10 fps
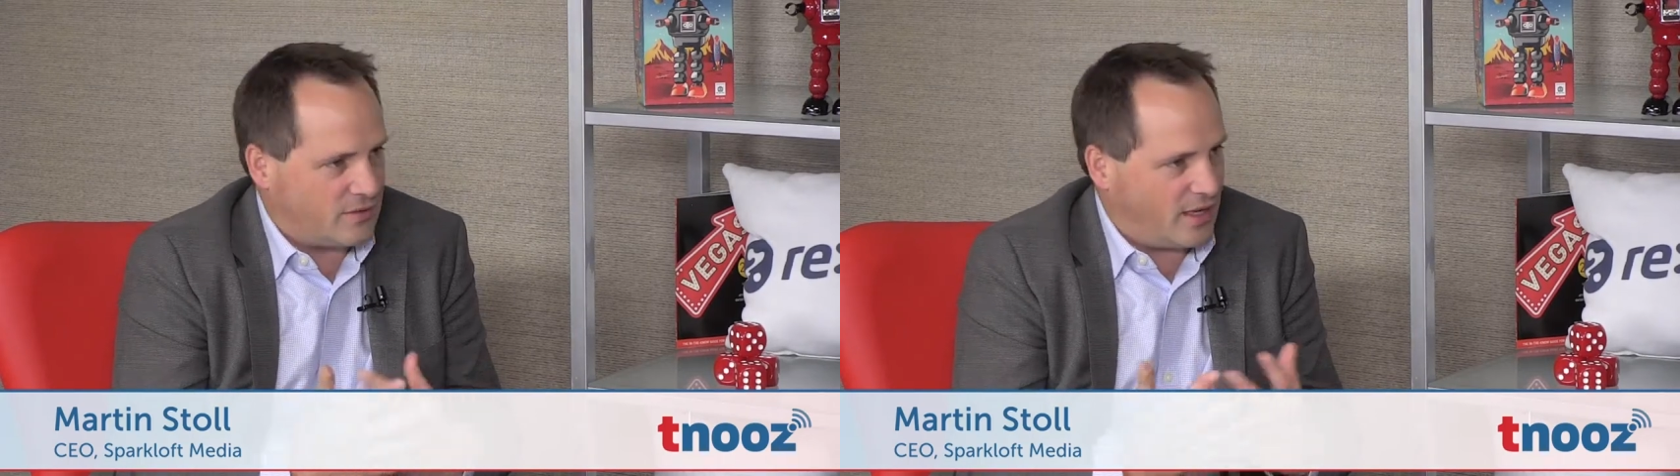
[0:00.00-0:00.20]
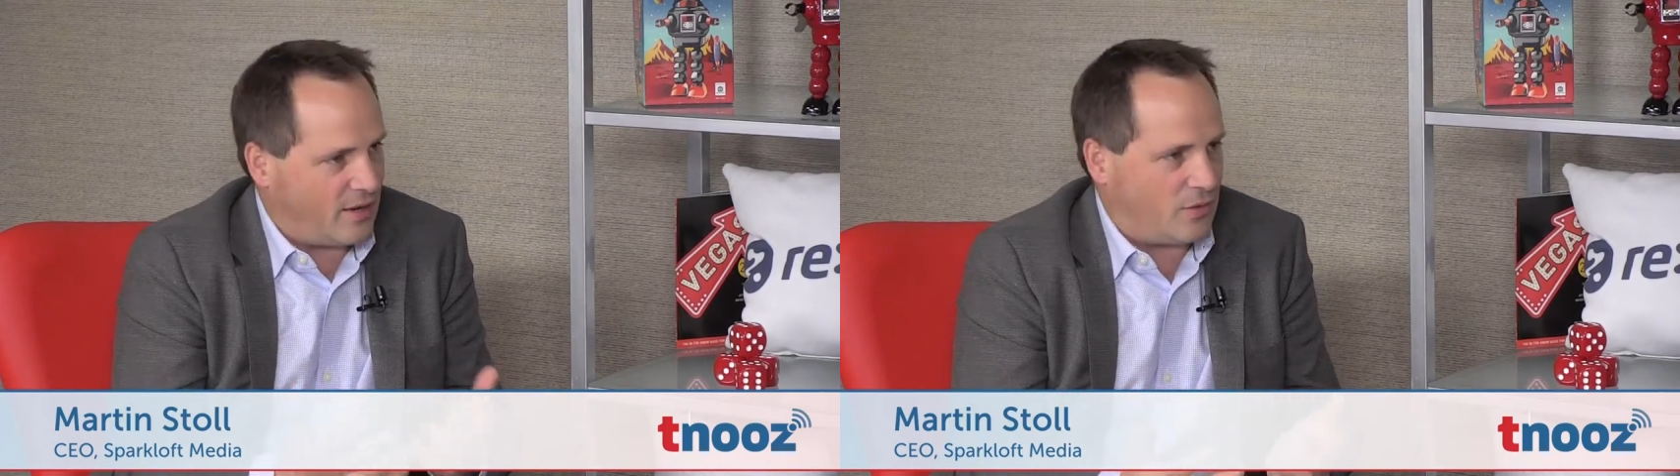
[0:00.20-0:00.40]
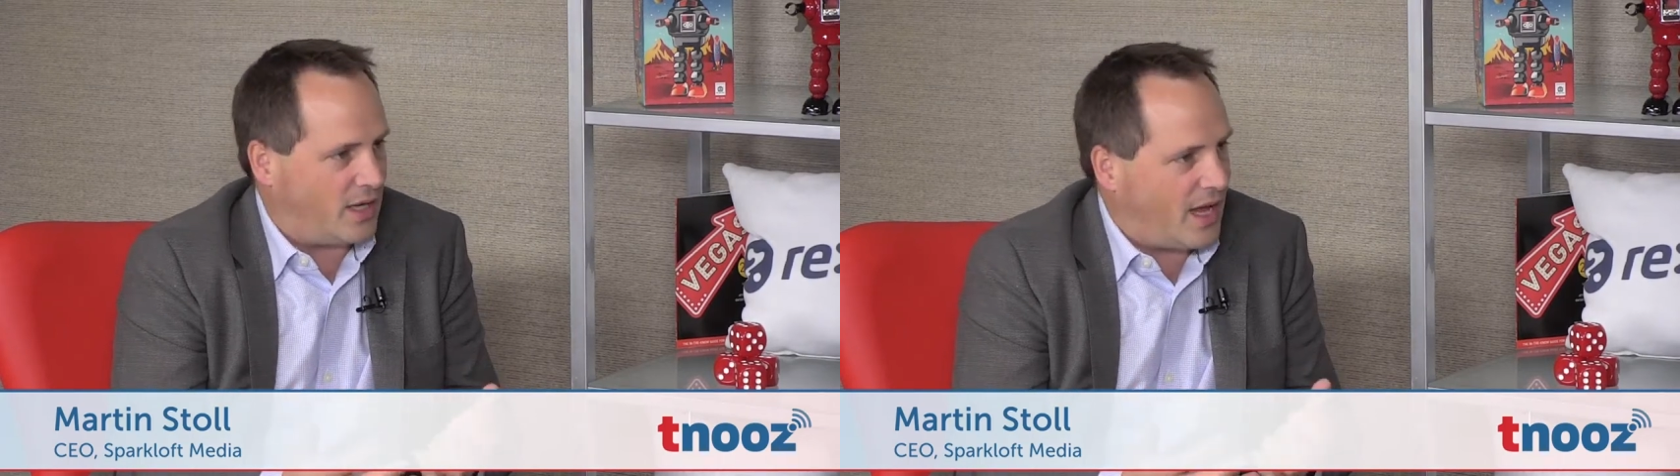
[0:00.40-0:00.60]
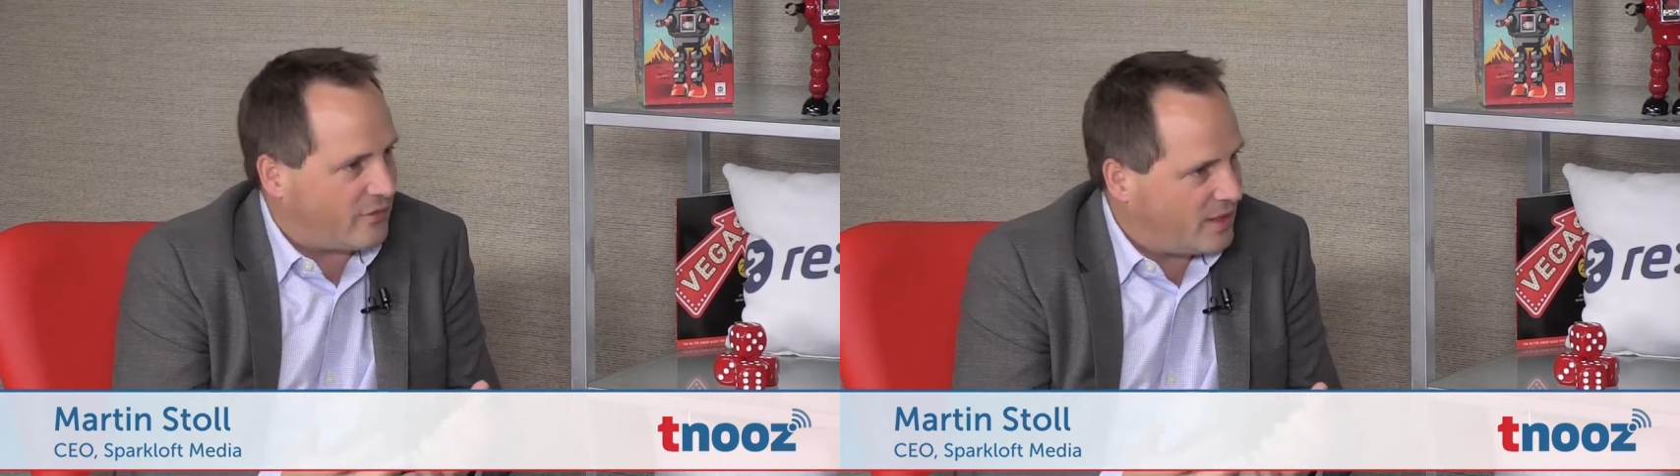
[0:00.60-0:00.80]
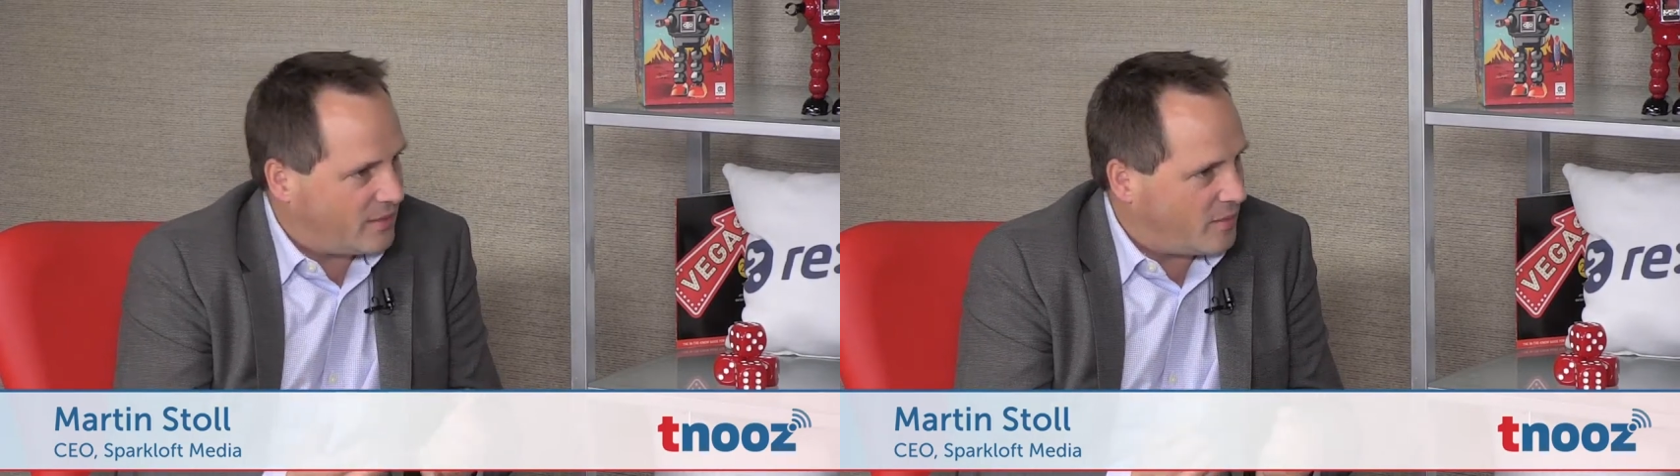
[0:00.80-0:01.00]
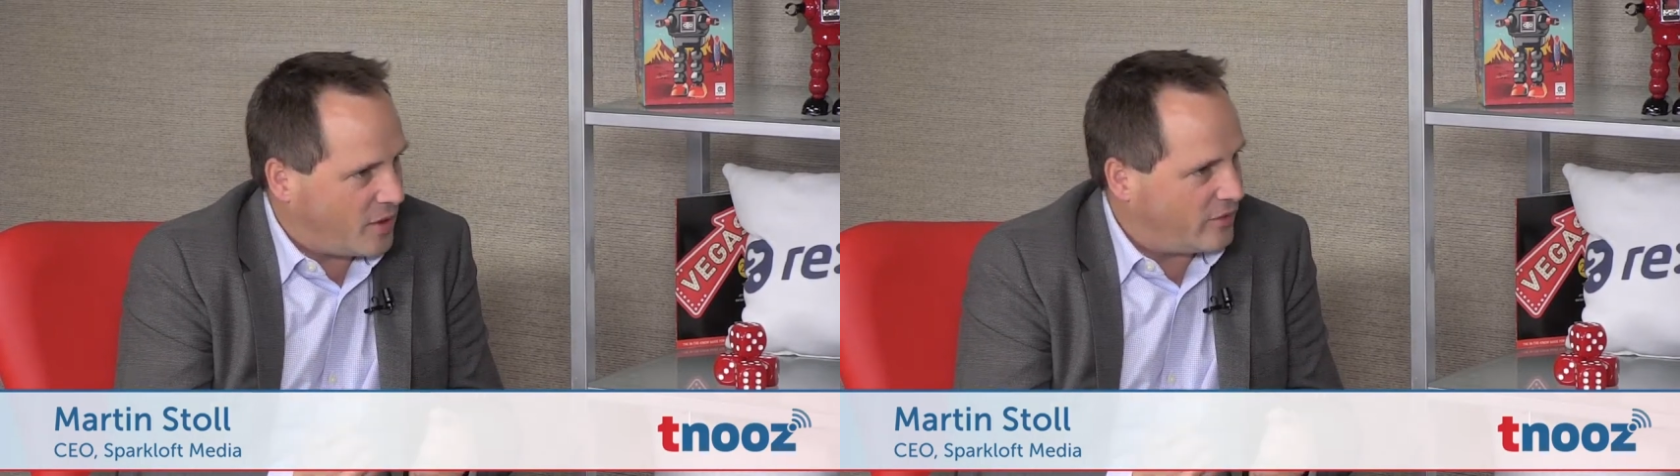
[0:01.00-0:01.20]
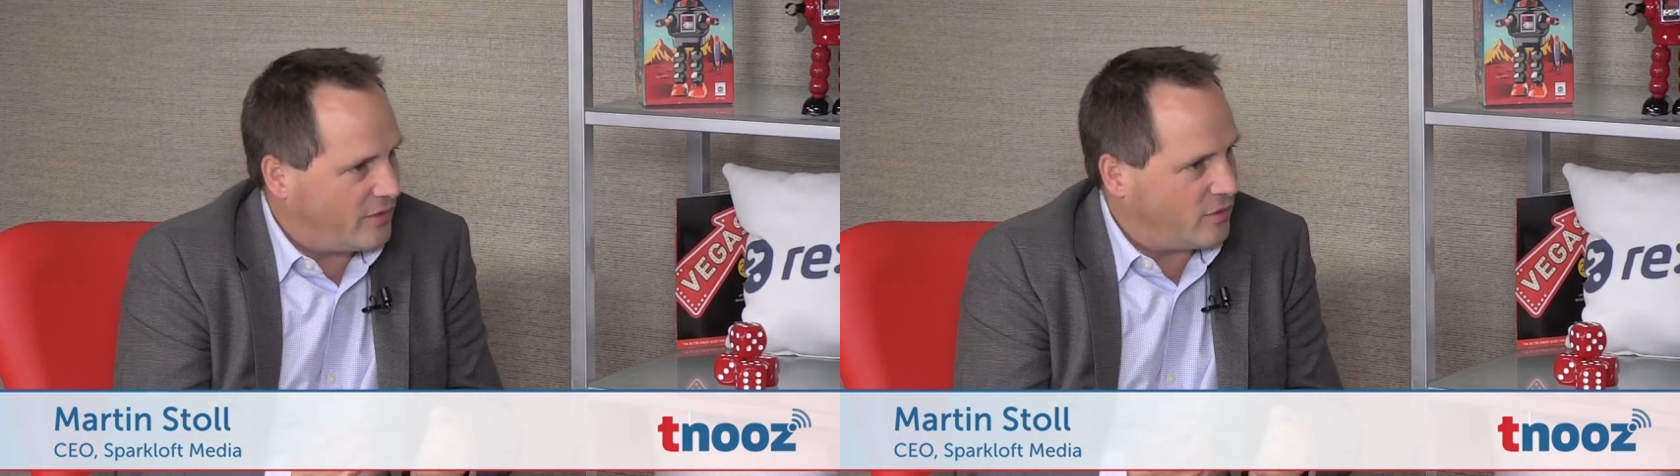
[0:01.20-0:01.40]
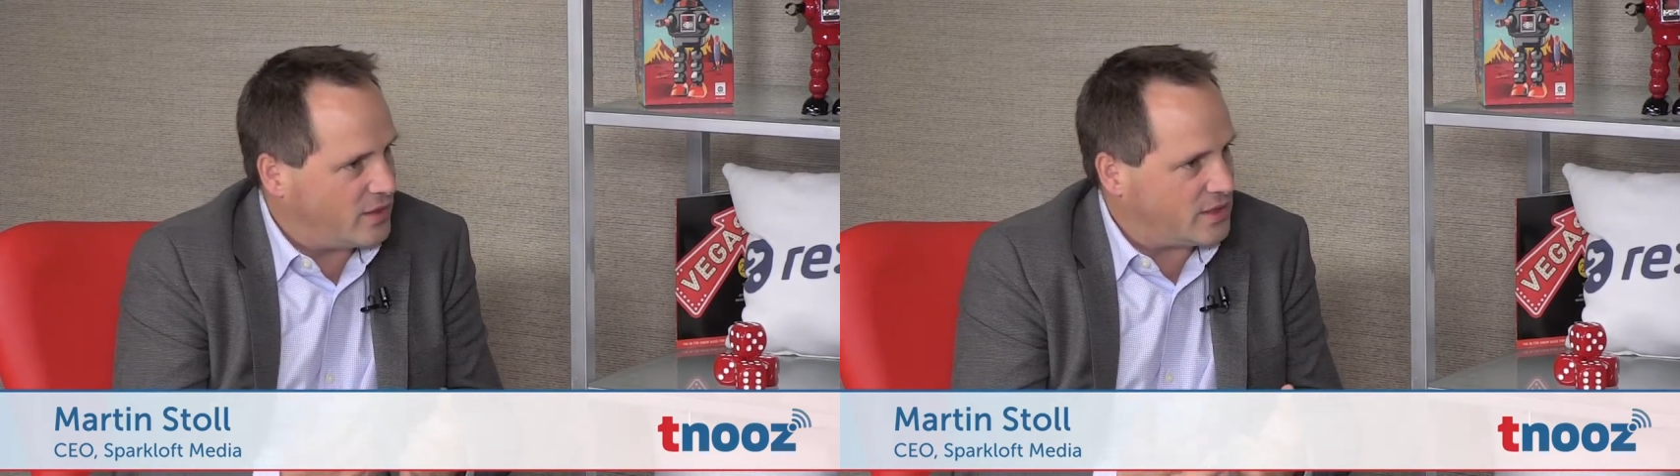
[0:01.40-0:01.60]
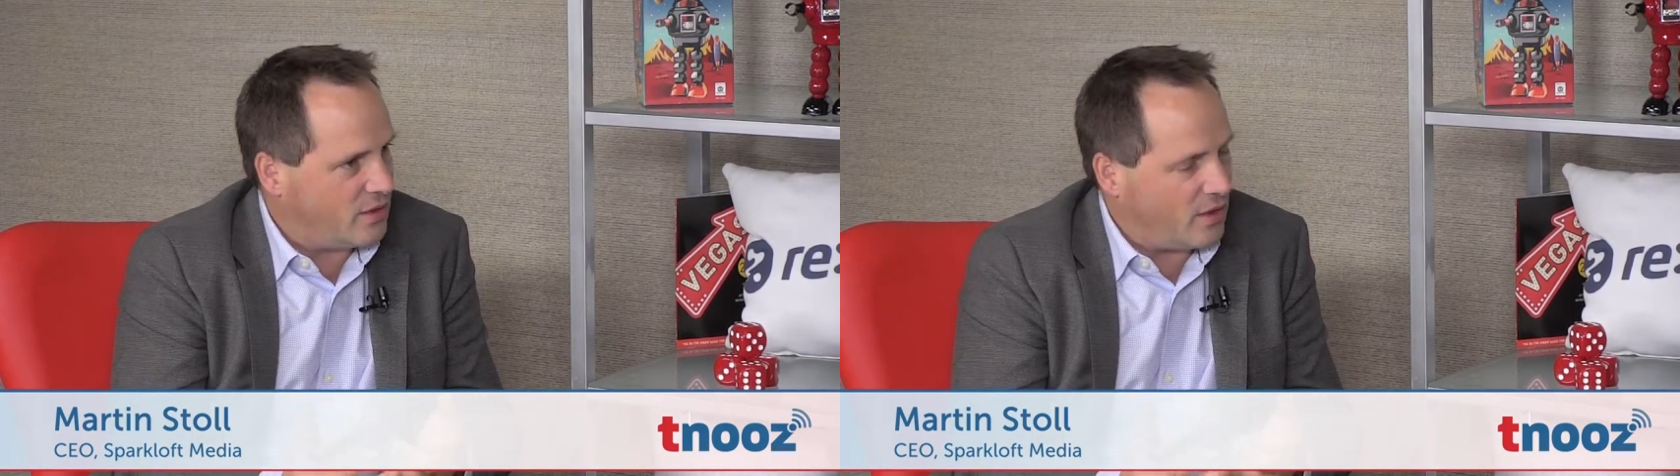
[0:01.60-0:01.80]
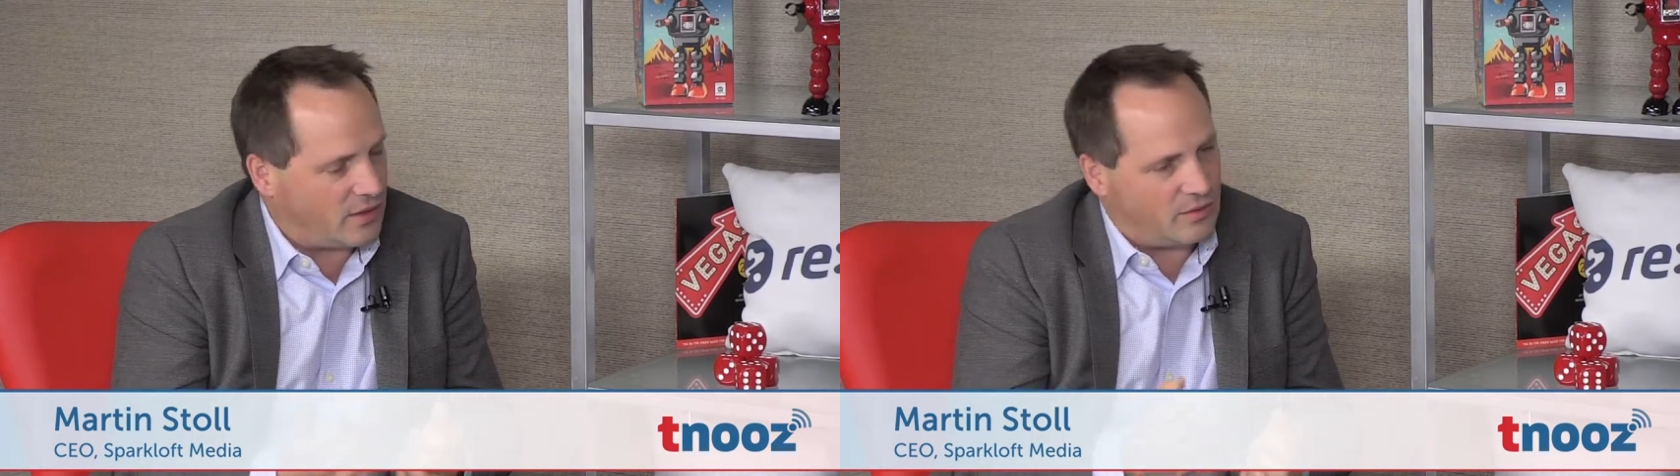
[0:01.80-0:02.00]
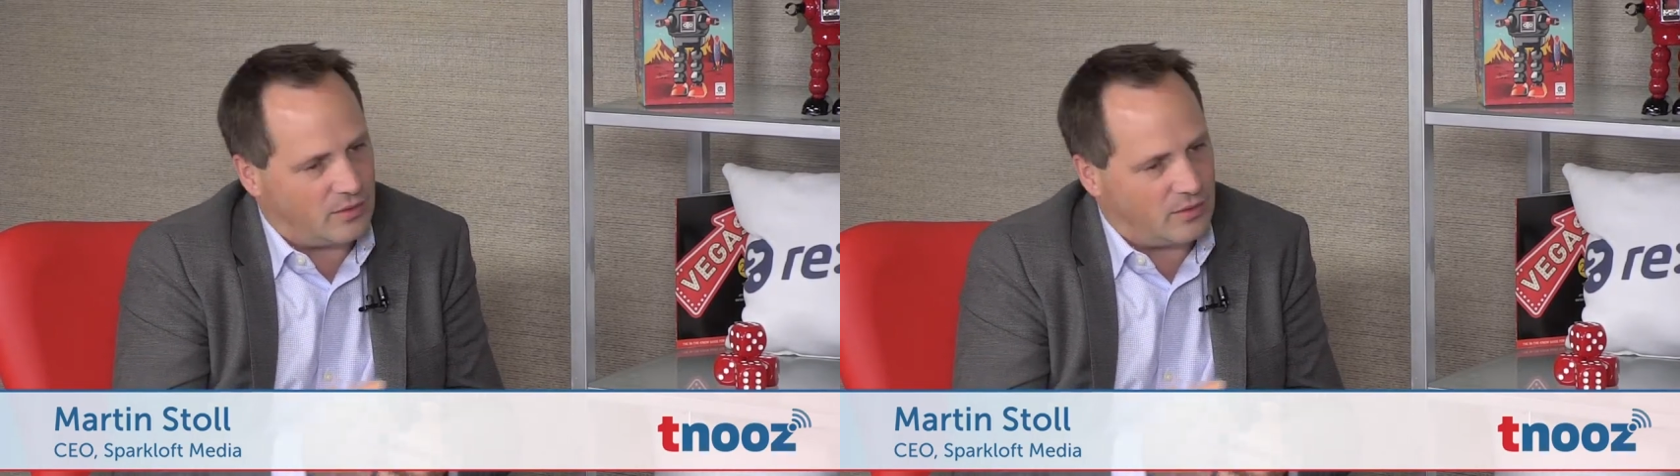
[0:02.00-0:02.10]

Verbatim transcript: Do they have really have that amount of influence or not?